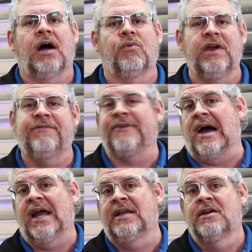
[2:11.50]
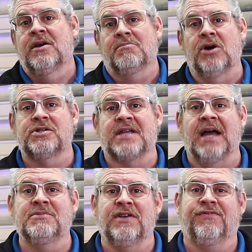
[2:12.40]
We find most
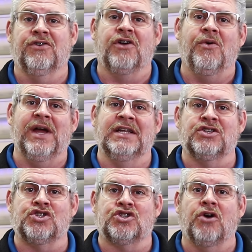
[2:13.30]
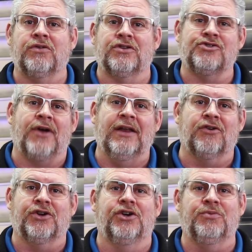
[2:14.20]
times if you go in and soak the
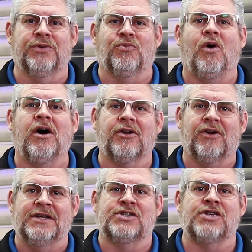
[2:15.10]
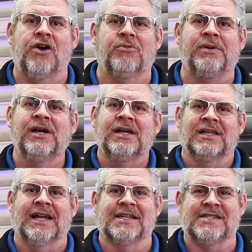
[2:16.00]
trailer good with water and soap,
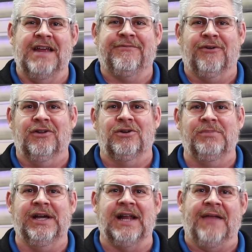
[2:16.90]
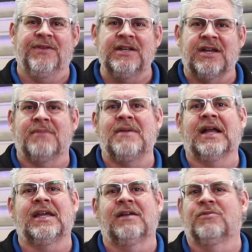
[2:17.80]
let it set for a little bit, and then come
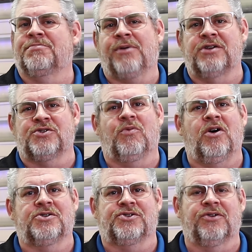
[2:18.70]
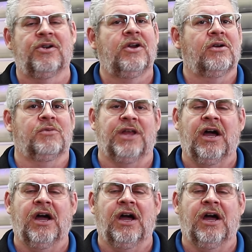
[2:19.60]
back in with pressure washer with a